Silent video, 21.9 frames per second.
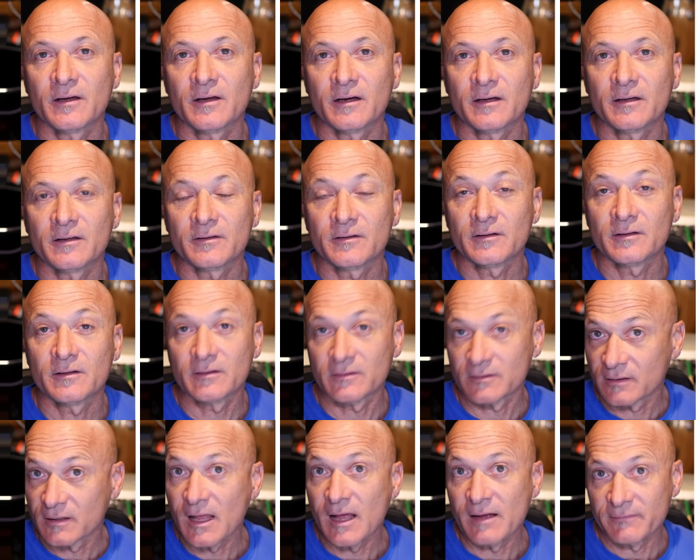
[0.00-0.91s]
uh,
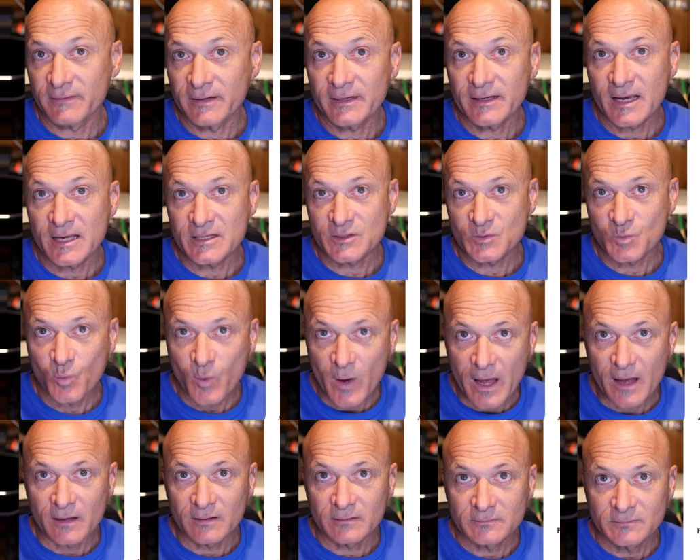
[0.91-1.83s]
the clave as
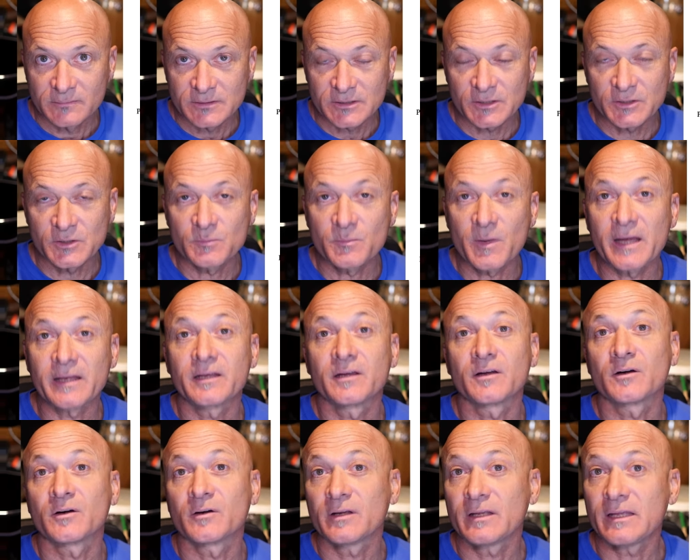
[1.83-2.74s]
well. So you might
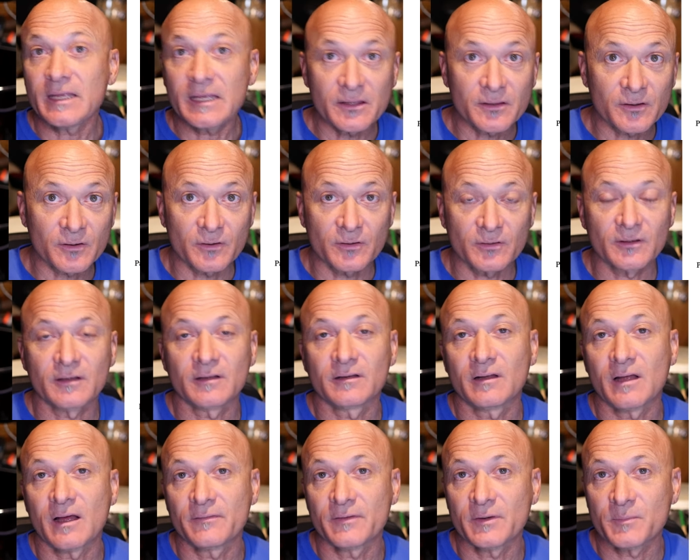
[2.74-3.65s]
hear either the
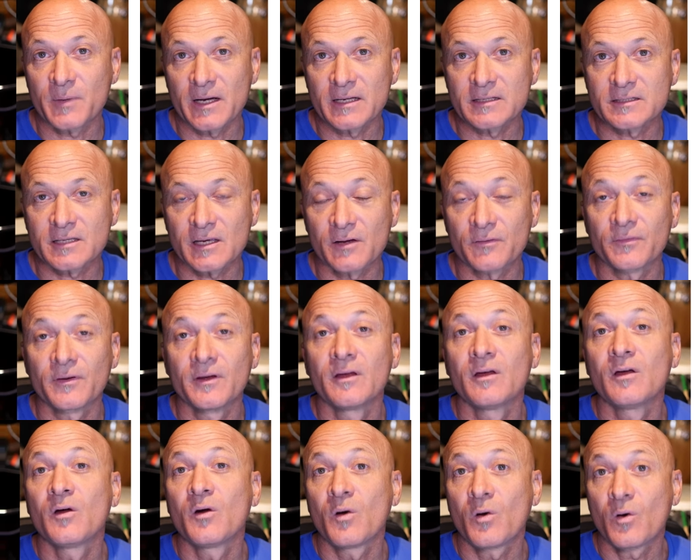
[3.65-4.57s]
clave by itself
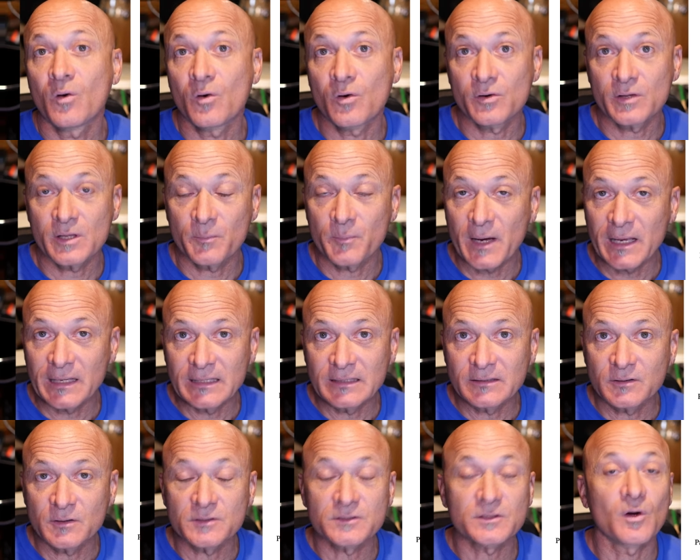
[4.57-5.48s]
or the
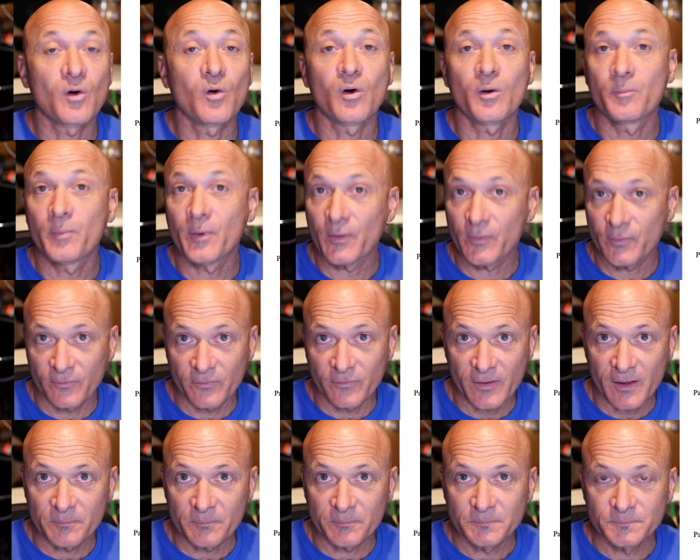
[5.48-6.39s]
palitos or both of
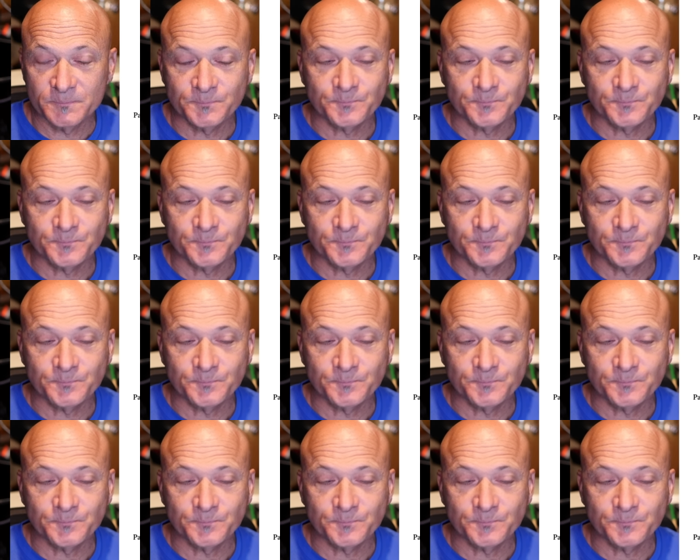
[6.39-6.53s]
them.